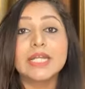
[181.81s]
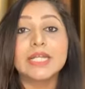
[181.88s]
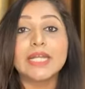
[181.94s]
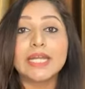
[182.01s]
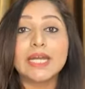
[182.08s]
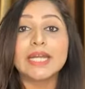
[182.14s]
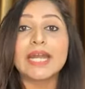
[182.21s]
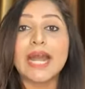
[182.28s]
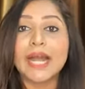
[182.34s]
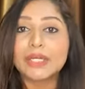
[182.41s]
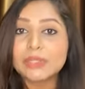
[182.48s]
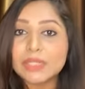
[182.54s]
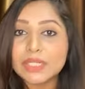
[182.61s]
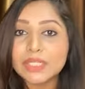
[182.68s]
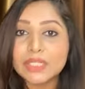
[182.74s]
They are
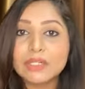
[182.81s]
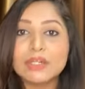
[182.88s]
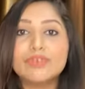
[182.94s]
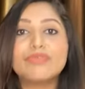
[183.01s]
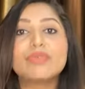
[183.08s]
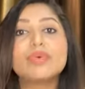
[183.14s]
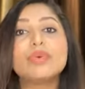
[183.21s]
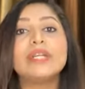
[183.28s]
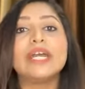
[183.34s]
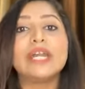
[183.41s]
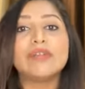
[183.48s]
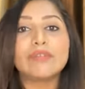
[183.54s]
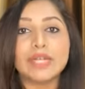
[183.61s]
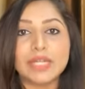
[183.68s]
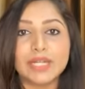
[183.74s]
actually the fruit
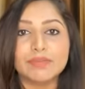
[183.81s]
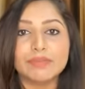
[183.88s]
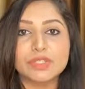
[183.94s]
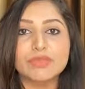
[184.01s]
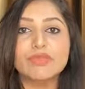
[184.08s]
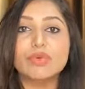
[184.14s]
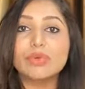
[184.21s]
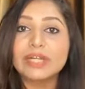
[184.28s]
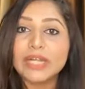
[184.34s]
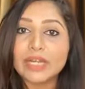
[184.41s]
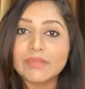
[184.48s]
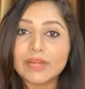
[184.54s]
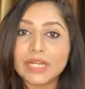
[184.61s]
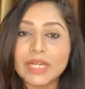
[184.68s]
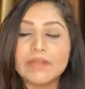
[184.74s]
derivatives. Fruit
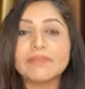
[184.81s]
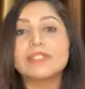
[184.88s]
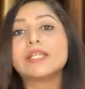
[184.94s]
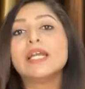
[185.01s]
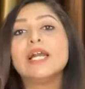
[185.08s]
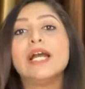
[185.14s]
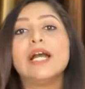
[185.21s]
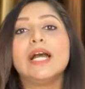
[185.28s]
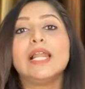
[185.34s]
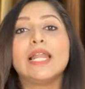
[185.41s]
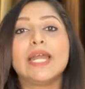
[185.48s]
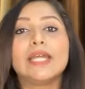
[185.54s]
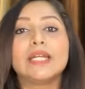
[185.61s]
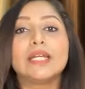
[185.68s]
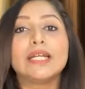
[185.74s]
derivatives
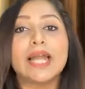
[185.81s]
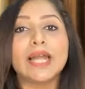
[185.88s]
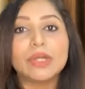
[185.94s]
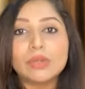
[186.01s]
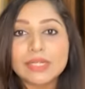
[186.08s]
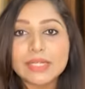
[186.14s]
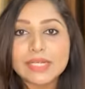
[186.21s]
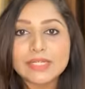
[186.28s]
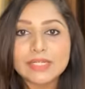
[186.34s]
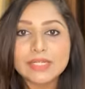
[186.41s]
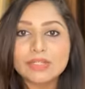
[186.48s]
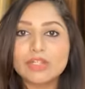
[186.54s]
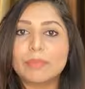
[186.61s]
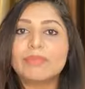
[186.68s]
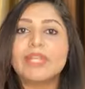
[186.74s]
like glycolic acid
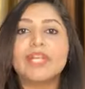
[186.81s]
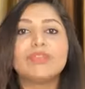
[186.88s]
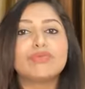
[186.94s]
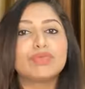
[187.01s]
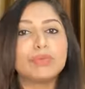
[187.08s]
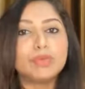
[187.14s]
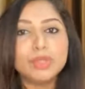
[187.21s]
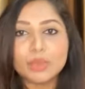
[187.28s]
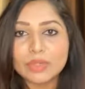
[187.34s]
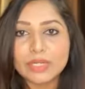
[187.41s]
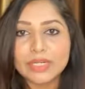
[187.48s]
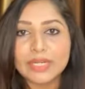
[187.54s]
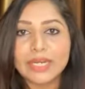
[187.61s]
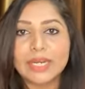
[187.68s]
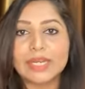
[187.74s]
is obtained from
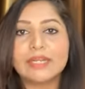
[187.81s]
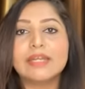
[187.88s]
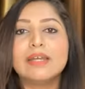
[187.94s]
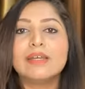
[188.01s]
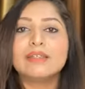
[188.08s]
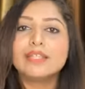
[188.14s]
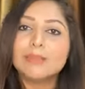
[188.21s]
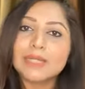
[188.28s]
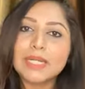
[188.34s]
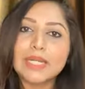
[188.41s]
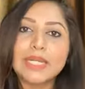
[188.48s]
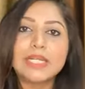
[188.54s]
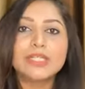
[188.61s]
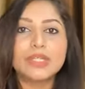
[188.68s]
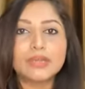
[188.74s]
sugar cane.
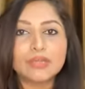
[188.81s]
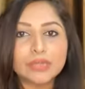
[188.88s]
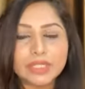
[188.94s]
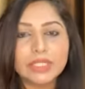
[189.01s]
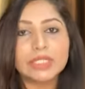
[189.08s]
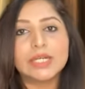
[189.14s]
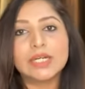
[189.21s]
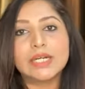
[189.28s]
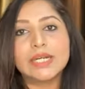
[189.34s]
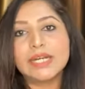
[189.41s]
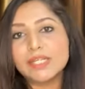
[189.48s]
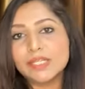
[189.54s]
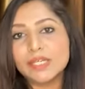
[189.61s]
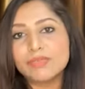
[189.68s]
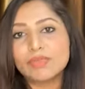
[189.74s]
Similarly, citric
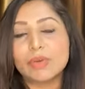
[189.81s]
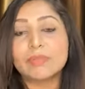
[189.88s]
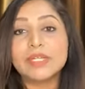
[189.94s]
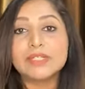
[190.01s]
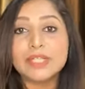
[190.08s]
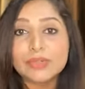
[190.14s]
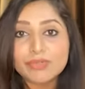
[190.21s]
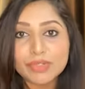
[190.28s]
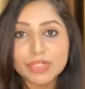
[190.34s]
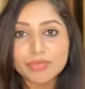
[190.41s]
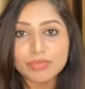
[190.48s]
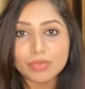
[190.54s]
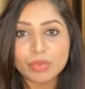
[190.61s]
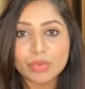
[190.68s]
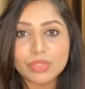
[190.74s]
acid from the citrus
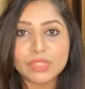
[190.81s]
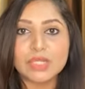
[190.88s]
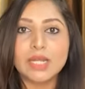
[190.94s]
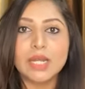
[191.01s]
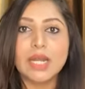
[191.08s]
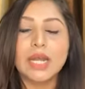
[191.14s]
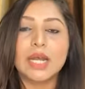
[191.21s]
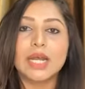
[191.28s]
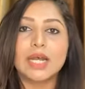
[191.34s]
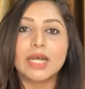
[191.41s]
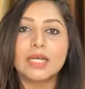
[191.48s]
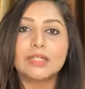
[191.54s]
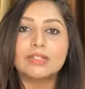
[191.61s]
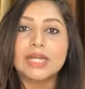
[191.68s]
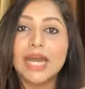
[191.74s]
fruits,
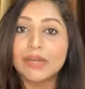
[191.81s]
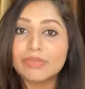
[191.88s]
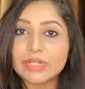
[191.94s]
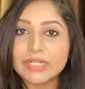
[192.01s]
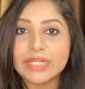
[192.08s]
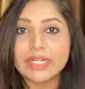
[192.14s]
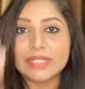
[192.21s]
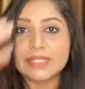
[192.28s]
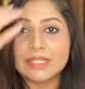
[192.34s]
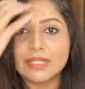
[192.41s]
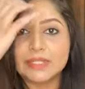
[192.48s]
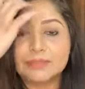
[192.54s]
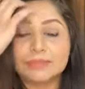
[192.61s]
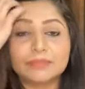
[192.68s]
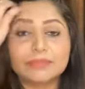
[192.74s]
tartaric
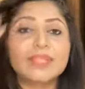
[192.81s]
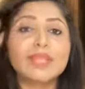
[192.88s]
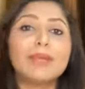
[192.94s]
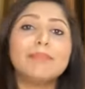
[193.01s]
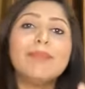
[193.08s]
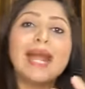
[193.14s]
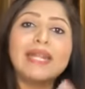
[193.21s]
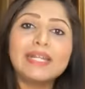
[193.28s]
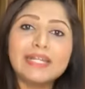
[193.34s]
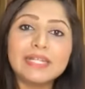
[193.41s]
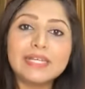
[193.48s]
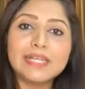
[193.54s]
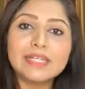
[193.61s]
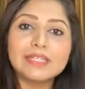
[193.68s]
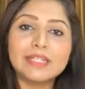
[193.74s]
acid,
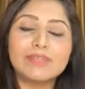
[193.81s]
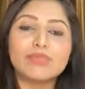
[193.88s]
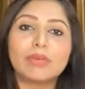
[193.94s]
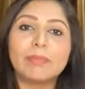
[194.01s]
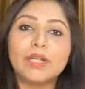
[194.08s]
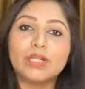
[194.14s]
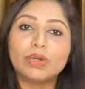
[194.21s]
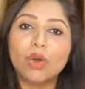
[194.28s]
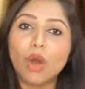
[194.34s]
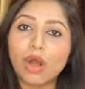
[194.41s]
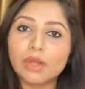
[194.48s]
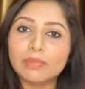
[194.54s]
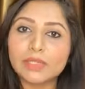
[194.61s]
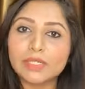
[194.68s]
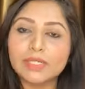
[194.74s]
mandelic acid from bitter
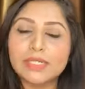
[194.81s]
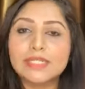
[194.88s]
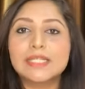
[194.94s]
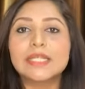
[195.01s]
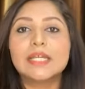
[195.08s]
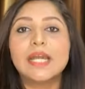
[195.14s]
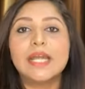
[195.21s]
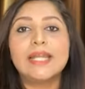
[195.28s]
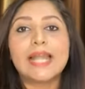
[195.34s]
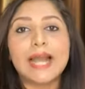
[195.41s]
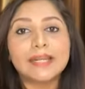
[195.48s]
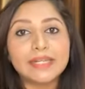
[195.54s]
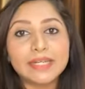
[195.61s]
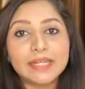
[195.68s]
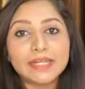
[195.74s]
almonds,
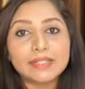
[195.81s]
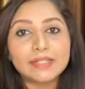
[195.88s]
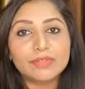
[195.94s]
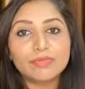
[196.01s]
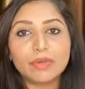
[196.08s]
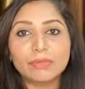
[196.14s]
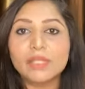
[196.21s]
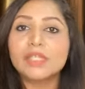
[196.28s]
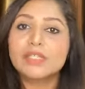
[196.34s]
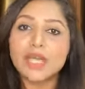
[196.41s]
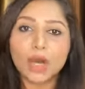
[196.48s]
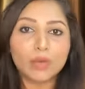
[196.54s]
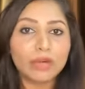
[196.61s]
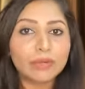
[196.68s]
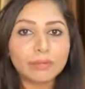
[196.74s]
lactic acid from the
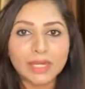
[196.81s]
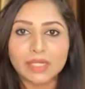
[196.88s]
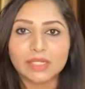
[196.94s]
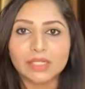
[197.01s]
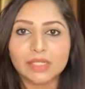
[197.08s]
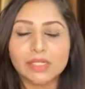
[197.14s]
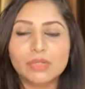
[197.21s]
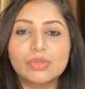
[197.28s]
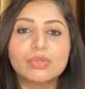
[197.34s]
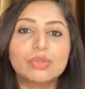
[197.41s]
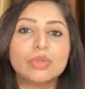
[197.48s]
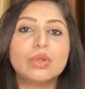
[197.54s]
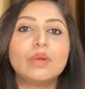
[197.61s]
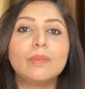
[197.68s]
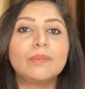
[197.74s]
sour milk.
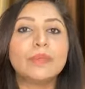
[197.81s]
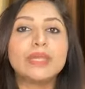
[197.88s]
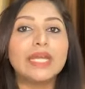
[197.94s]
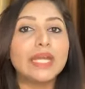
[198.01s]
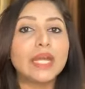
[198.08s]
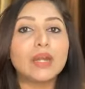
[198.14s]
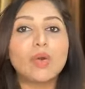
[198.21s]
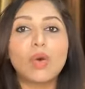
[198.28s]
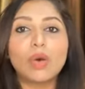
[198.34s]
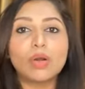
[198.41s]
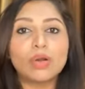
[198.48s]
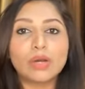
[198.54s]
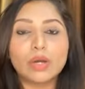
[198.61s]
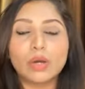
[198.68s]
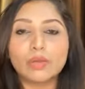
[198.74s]
So they
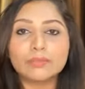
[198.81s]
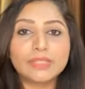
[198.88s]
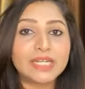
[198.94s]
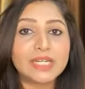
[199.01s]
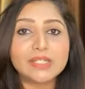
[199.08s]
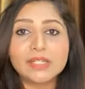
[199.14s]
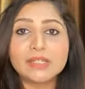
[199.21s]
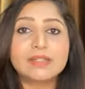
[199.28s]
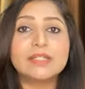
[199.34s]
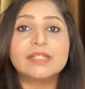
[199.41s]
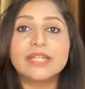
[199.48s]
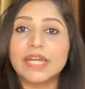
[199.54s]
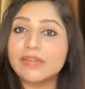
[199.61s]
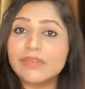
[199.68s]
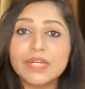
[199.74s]
are they are just the
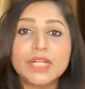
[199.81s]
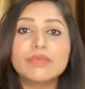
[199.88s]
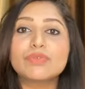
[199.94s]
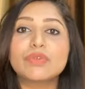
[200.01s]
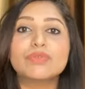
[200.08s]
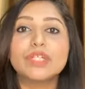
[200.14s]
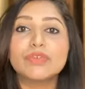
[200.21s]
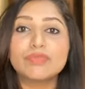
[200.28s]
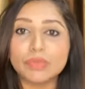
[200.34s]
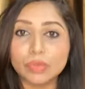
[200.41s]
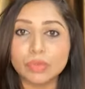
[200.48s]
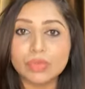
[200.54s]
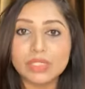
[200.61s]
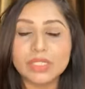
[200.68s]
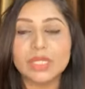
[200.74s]
derivatives of the
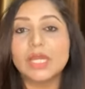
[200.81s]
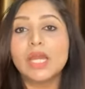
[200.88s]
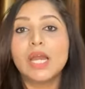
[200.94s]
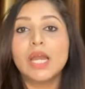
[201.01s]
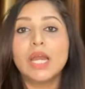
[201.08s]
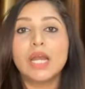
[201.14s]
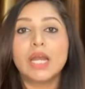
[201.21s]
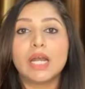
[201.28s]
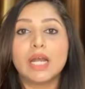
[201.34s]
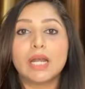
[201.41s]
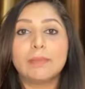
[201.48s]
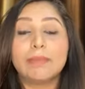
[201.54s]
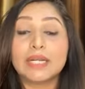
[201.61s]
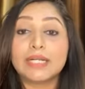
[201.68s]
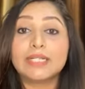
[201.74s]
fruits,
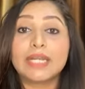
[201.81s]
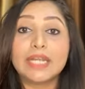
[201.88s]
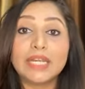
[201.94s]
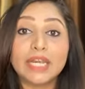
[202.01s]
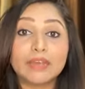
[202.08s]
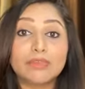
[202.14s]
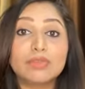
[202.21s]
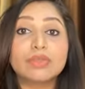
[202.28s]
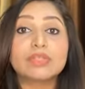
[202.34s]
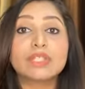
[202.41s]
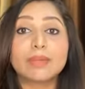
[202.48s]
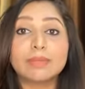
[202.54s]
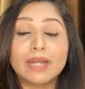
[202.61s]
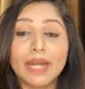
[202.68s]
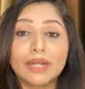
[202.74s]
but they gives you
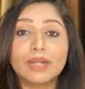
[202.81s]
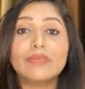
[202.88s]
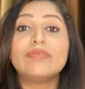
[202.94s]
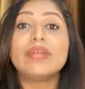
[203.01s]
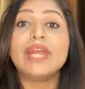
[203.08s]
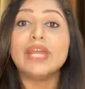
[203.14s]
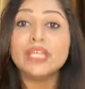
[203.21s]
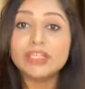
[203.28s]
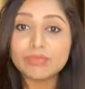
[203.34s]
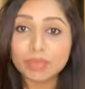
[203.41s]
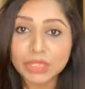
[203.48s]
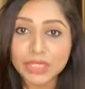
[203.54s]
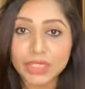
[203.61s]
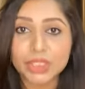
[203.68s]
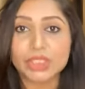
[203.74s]
some kind of
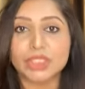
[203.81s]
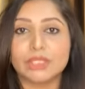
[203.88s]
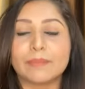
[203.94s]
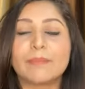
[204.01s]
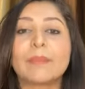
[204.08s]
exfoliation.